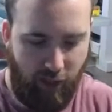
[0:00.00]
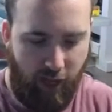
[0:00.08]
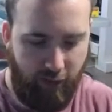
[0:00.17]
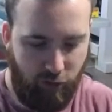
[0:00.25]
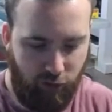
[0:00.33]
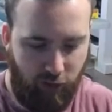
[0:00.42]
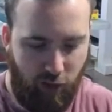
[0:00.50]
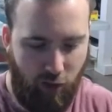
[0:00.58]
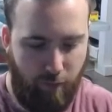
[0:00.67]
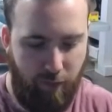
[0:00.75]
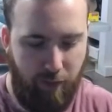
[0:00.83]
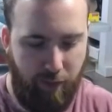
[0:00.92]
actually
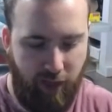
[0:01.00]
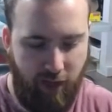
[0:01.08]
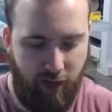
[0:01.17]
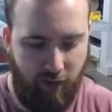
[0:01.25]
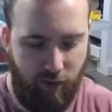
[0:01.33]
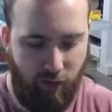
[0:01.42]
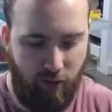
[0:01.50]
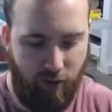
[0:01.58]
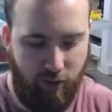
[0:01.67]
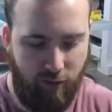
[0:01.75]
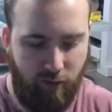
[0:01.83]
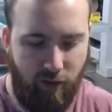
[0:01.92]
help the plant in the
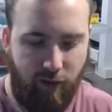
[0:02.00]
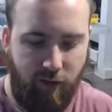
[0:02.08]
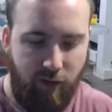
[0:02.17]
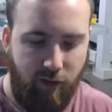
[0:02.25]
long run.